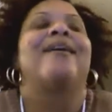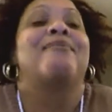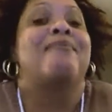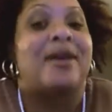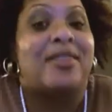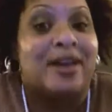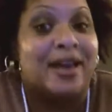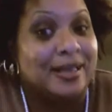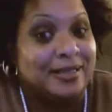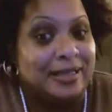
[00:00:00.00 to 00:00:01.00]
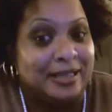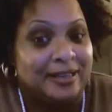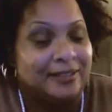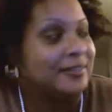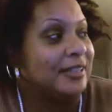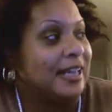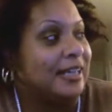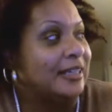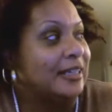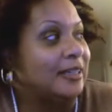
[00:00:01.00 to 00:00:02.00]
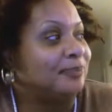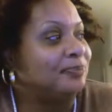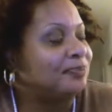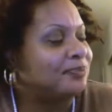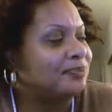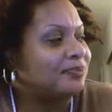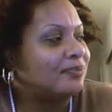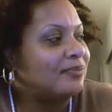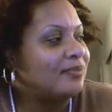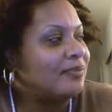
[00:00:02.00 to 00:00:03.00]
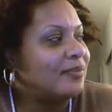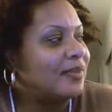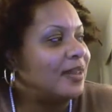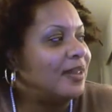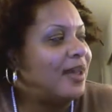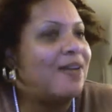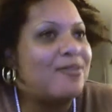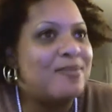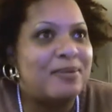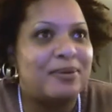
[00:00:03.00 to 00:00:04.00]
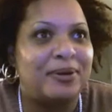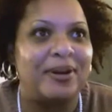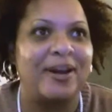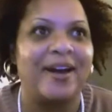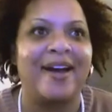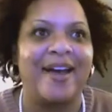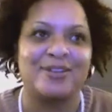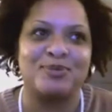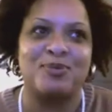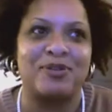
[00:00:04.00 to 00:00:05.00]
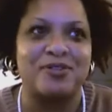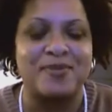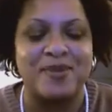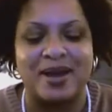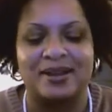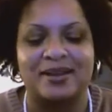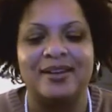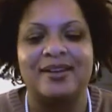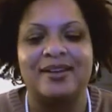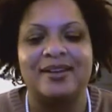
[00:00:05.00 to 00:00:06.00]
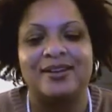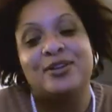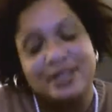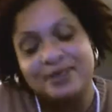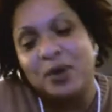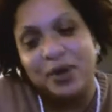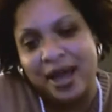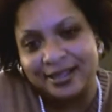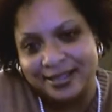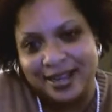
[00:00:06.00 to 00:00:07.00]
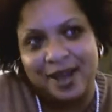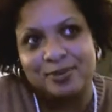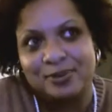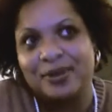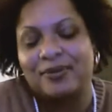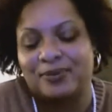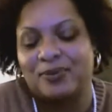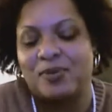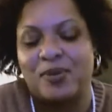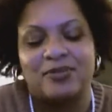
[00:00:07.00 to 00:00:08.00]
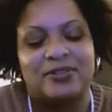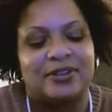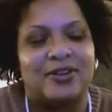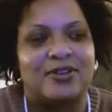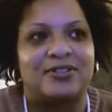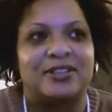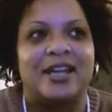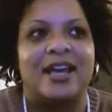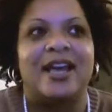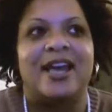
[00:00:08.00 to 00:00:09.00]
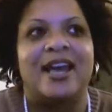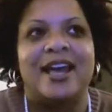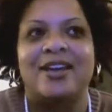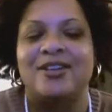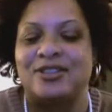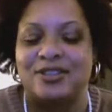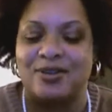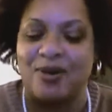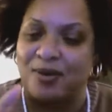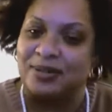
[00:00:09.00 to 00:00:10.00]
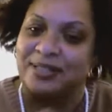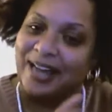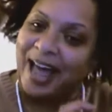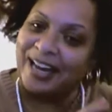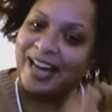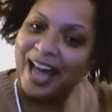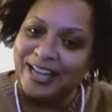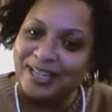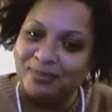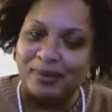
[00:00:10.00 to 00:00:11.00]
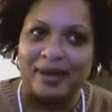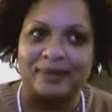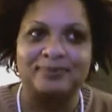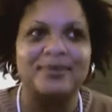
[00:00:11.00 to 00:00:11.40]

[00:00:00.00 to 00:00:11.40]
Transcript: mother has lived, and um, I remember an ex boyfriend of mine. He, well, ex now, but then boyfriend, girlfriend, he always said I had an onion butt.